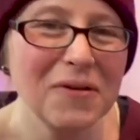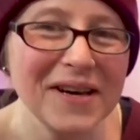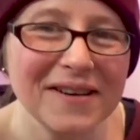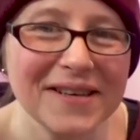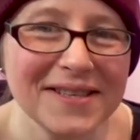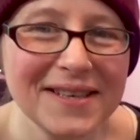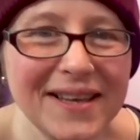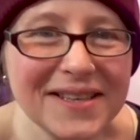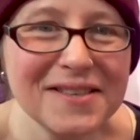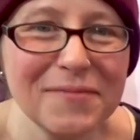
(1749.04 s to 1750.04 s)
quite a nice
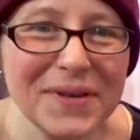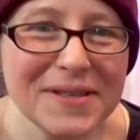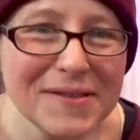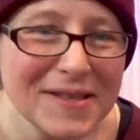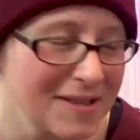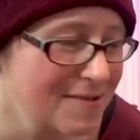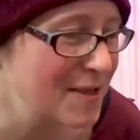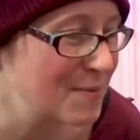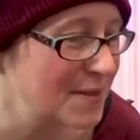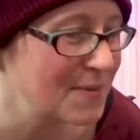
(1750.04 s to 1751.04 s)
collection of puzzles this
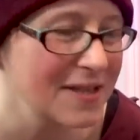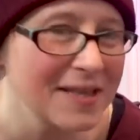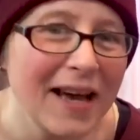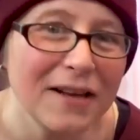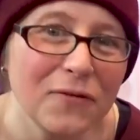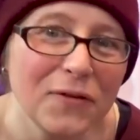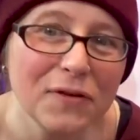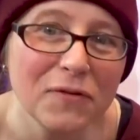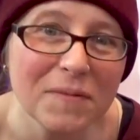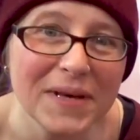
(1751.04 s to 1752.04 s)
Christmas because I had a
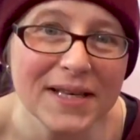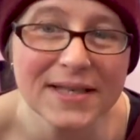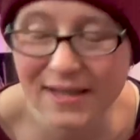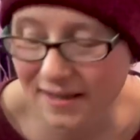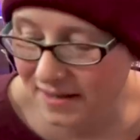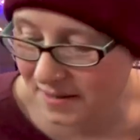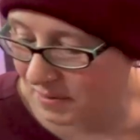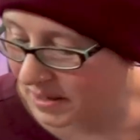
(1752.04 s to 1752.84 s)
few from Izzy as